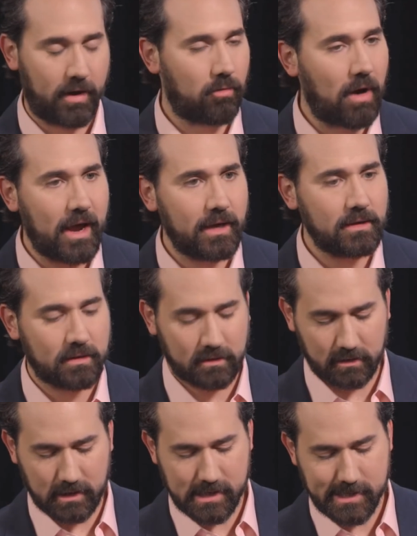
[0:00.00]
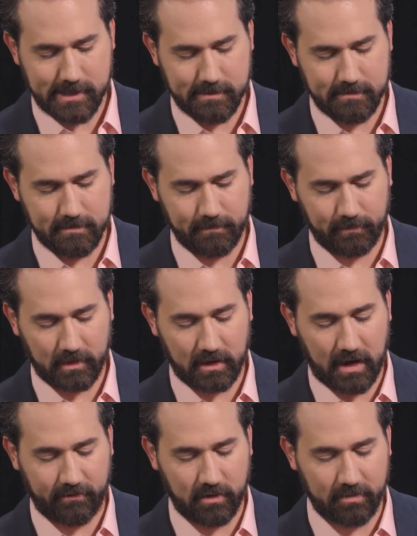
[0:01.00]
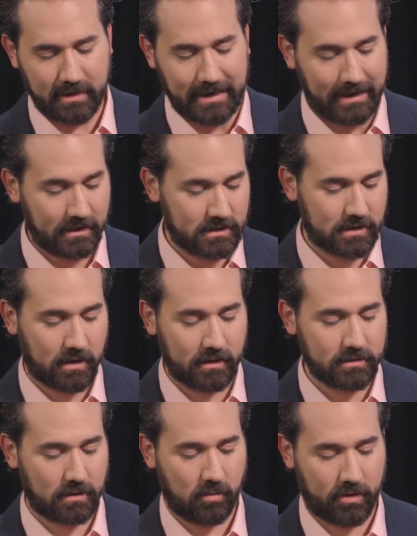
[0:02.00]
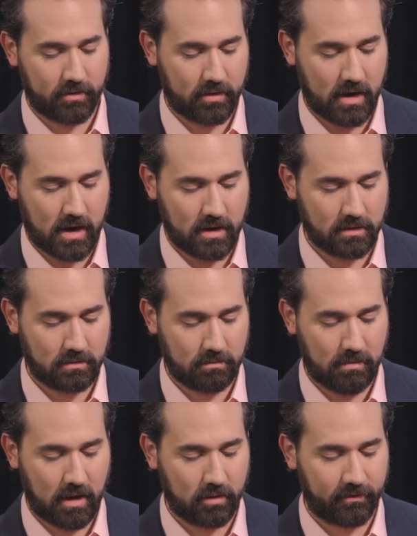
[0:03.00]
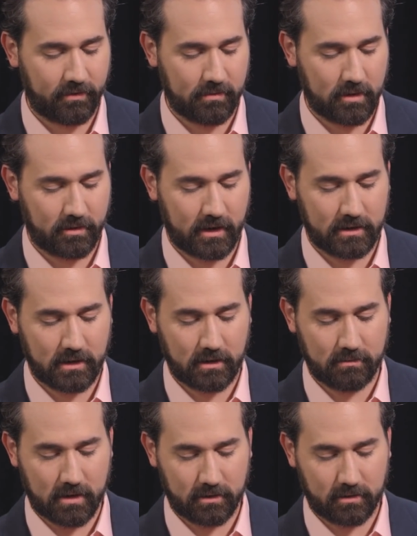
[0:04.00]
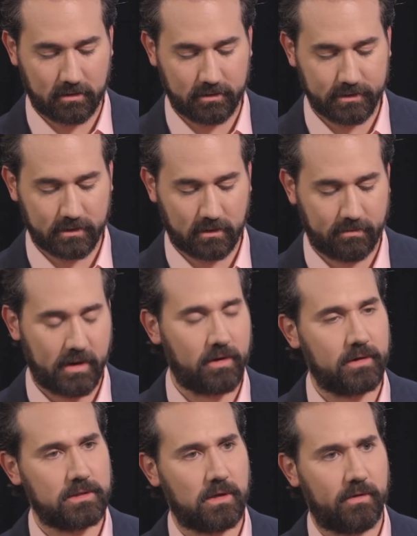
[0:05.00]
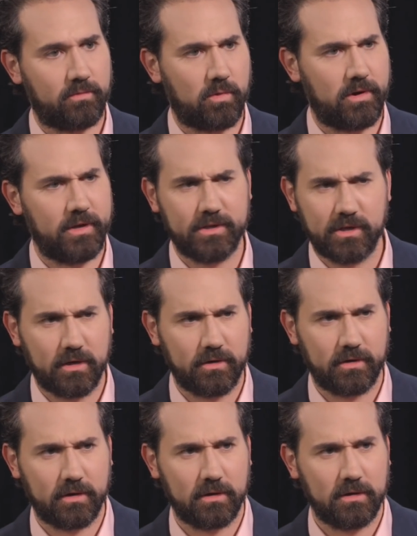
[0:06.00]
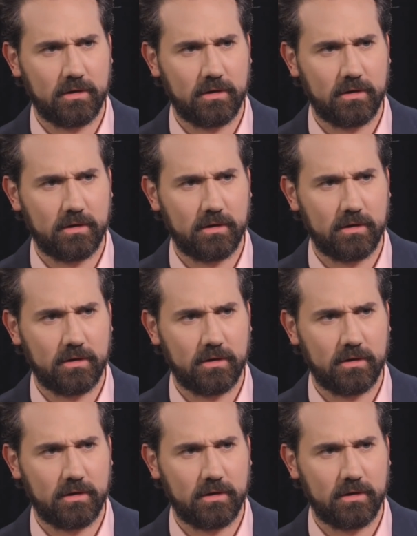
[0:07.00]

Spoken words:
they right? And have there been any studies on whether or not male or female 18-month-olds are better at software engineering?